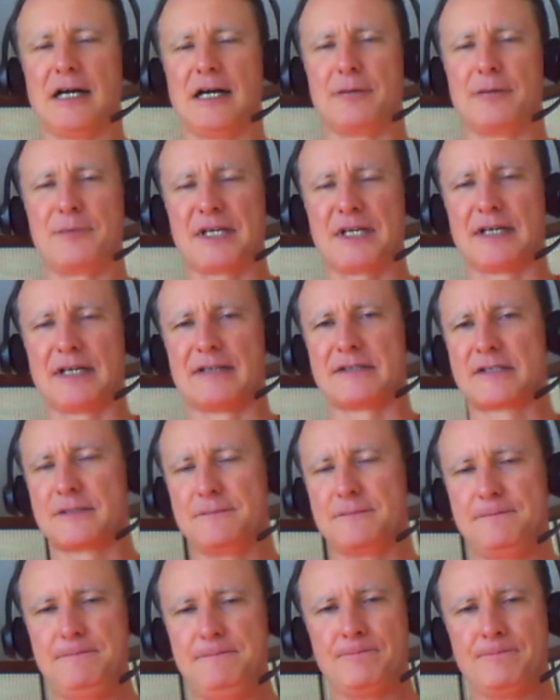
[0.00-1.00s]

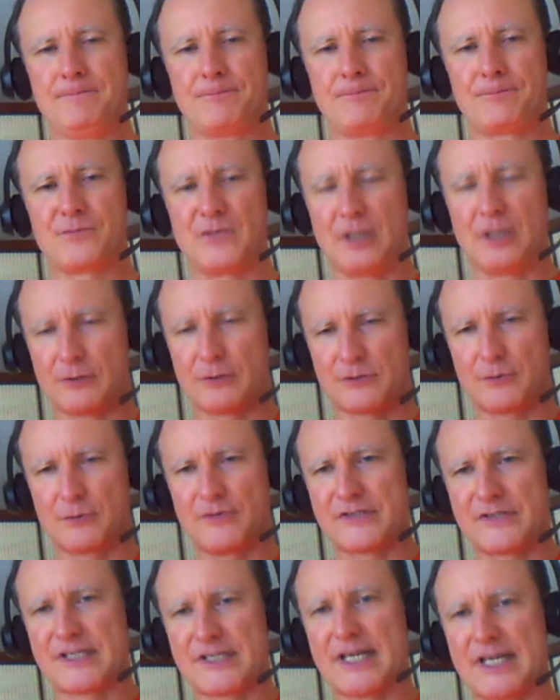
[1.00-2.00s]
because, as
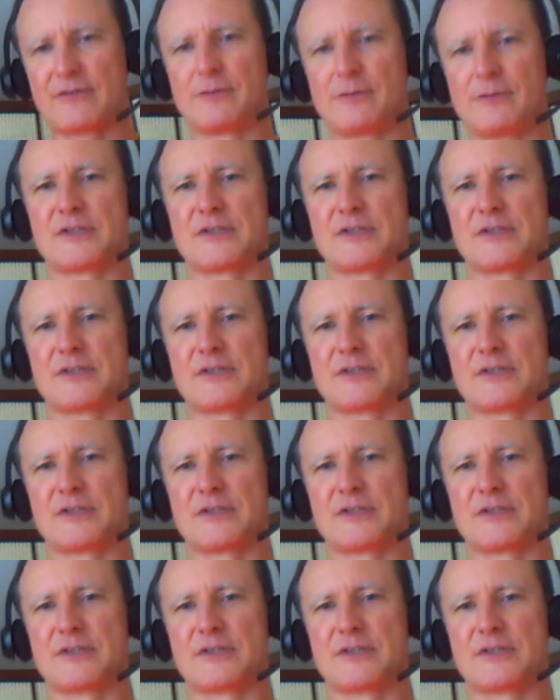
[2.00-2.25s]
we've said,